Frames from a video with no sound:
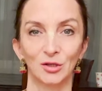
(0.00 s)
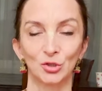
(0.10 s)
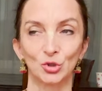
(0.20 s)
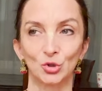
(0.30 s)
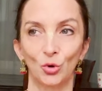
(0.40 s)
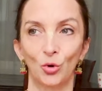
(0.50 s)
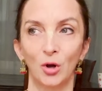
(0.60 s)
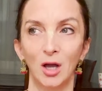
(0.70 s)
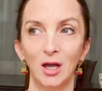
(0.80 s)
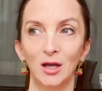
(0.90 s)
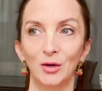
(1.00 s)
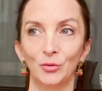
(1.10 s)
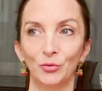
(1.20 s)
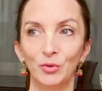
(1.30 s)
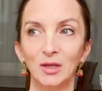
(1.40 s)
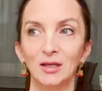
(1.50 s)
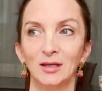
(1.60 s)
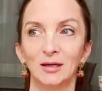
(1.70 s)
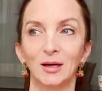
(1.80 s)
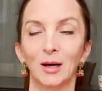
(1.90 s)
so
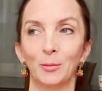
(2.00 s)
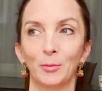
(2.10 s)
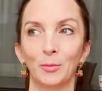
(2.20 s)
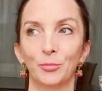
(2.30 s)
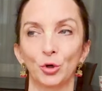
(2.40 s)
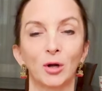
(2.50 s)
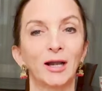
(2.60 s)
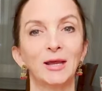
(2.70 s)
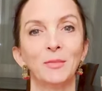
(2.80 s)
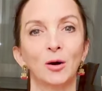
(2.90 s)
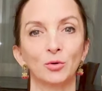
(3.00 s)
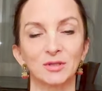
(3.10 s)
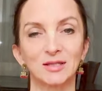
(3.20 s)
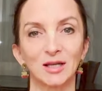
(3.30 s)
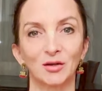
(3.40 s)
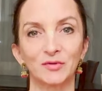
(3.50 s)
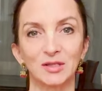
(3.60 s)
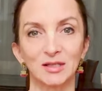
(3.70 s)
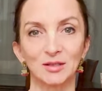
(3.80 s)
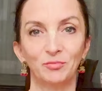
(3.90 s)
we proclaim ourselves
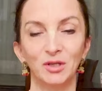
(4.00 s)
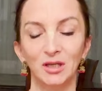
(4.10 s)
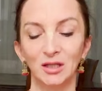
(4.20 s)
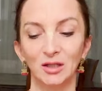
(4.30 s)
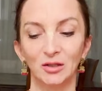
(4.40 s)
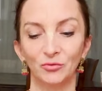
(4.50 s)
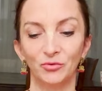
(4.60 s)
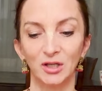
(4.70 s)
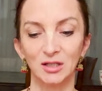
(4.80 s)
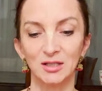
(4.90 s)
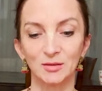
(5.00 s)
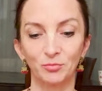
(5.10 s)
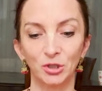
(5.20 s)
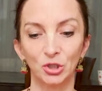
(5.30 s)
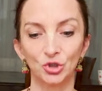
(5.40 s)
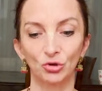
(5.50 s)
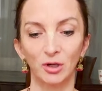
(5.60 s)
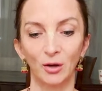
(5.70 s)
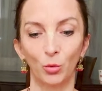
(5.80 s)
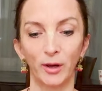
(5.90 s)
as being very
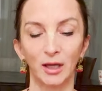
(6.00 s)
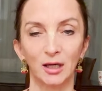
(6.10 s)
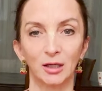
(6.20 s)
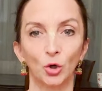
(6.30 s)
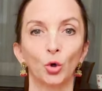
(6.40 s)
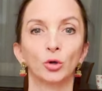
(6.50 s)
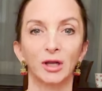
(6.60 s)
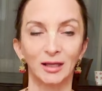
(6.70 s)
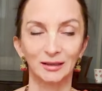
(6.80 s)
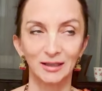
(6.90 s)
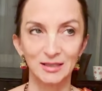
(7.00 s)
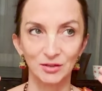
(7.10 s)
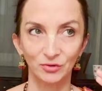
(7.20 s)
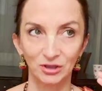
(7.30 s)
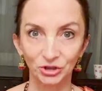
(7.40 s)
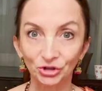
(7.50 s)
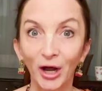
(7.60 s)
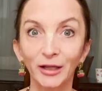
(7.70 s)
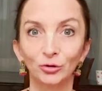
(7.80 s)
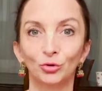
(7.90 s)
spiritually awakened or at least we
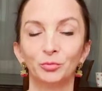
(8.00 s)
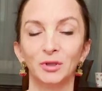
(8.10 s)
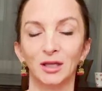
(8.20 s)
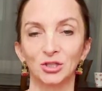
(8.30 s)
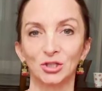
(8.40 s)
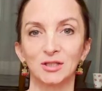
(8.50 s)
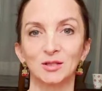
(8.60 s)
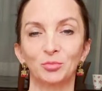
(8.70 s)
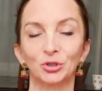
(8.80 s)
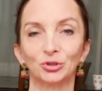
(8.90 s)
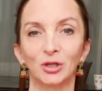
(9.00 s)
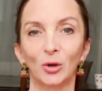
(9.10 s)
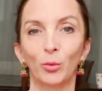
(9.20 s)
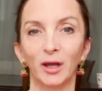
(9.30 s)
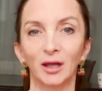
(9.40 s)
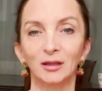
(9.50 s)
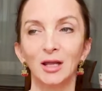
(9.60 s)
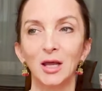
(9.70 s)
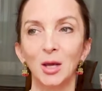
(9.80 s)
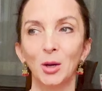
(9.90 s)
try to be actually spiritually
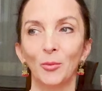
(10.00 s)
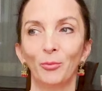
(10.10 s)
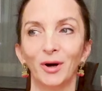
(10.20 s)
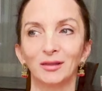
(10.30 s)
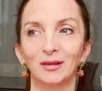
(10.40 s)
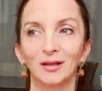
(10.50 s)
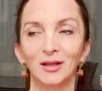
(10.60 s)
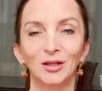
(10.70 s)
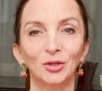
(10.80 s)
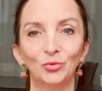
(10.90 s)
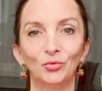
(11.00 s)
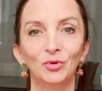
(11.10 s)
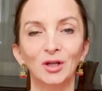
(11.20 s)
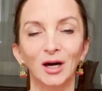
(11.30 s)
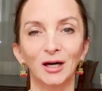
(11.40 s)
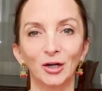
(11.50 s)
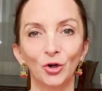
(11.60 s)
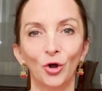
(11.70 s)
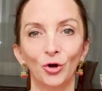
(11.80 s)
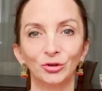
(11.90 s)
awakened but if we are
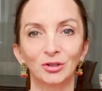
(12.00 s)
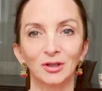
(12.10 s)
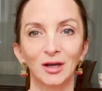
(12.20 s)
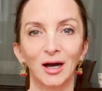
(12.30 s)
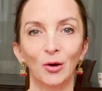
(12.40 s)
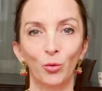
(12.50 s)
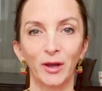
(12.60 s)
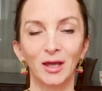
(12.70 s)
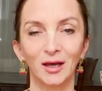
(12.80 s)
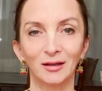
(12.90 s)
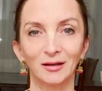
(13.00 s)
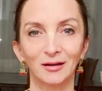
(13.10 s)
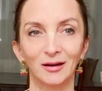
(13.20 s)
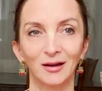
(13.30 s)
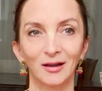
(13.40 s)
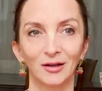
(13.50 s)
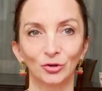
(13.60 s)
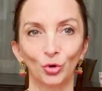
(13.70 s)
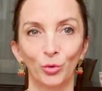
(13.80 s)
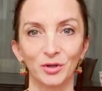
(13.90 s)
not awakened
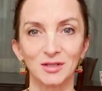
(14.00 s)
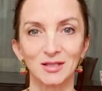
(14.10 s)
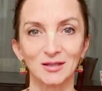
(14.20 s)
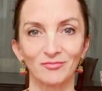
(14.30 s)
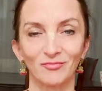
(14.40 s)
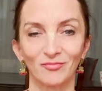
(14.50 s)
towards